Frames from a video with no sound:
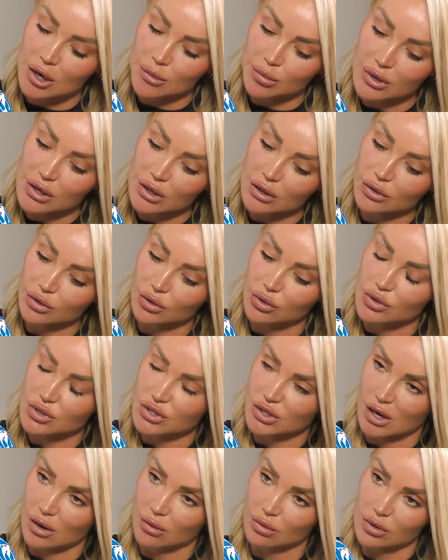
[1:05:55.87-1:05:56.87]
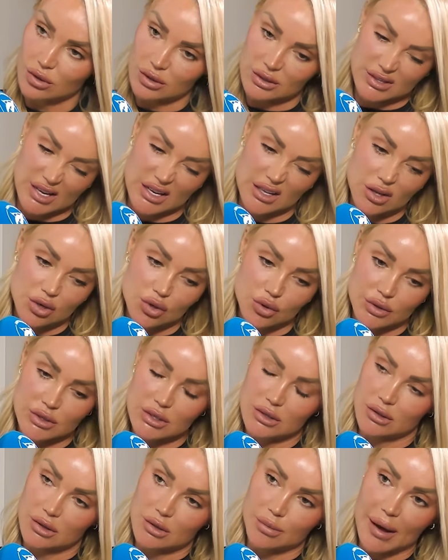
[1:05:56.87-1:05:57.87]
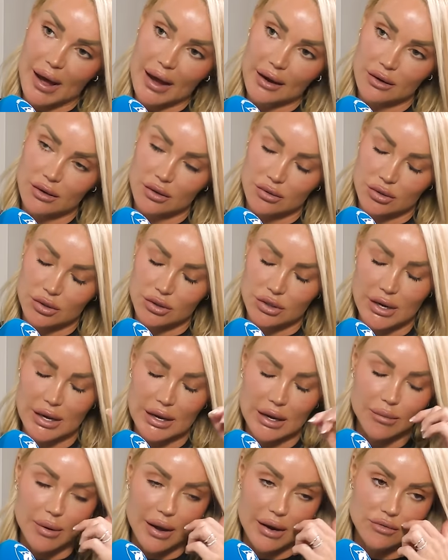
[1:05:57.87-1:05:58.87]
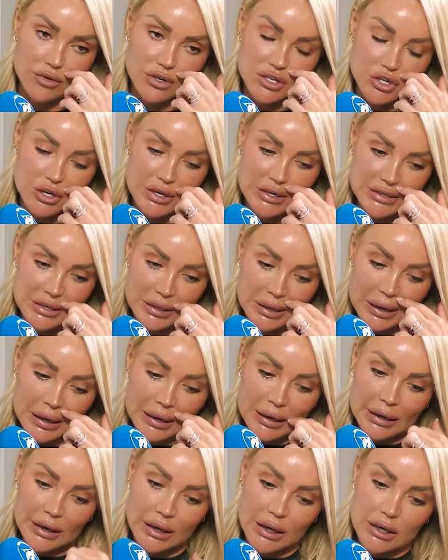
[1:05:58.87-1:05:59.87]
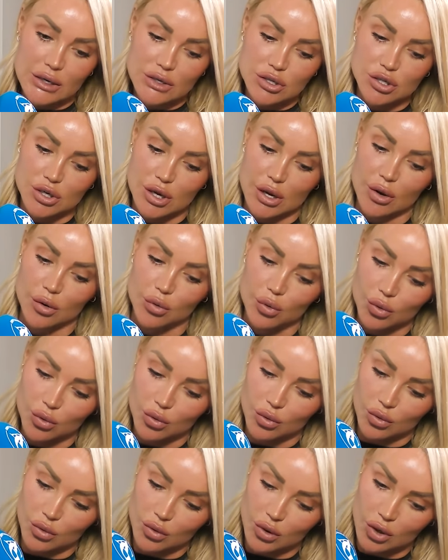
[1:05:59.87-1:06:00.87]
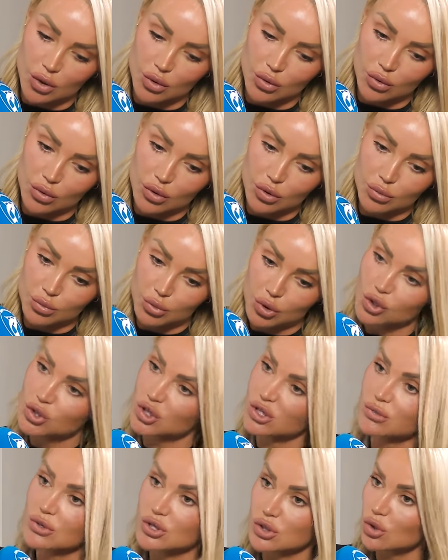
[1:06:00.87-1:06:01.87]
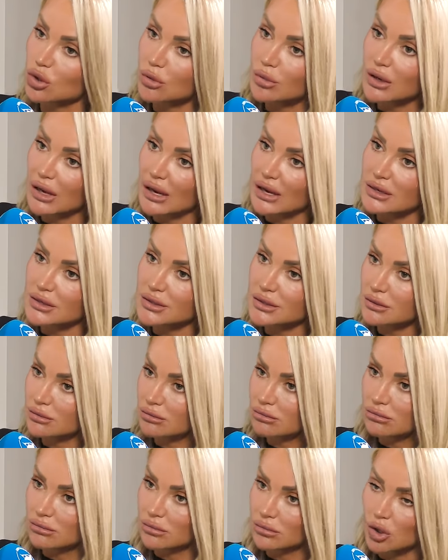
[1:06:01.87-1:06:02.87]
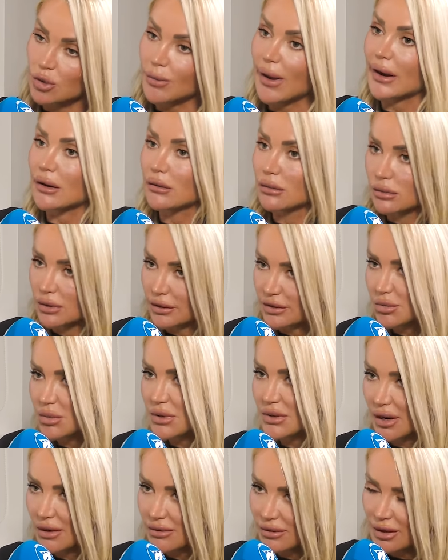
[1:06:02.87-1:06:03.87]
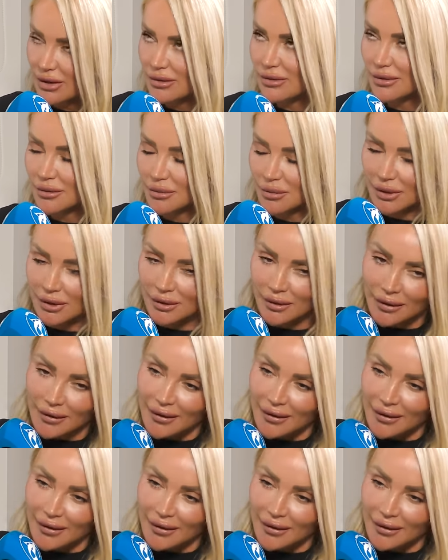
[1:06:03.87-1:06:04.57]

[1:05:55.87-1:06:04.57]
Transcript: But you can also, it's like the other, the back on um, Henry Street. So customers, normal girls well, men, we have to be diverse, don't we?